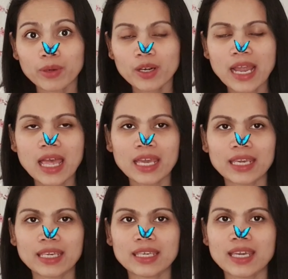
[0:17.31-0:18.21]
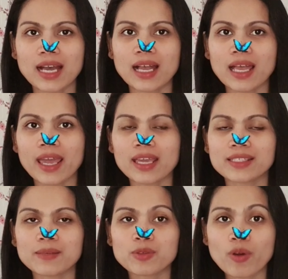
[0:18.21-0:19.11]
Yeah, a
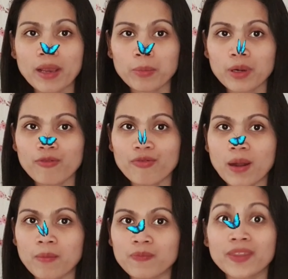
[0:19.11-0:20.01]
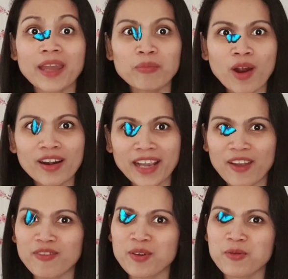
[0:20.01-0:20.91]
subscriber from Denmark everyone.